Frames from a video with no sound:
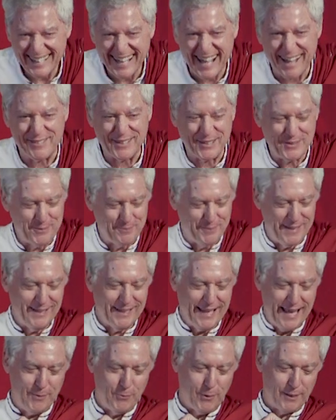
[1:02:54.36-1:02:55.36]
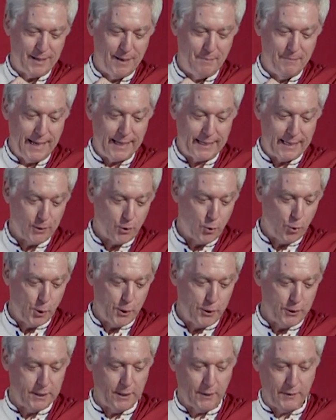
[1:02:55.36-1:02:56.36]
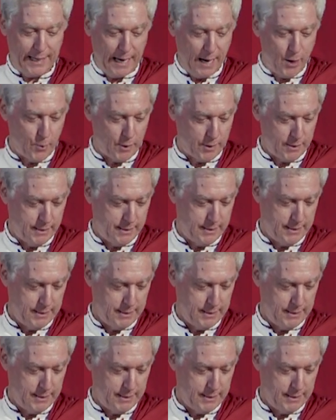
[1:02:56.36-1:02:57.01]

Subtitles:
Have a good meal, and we'll come back at 8:15.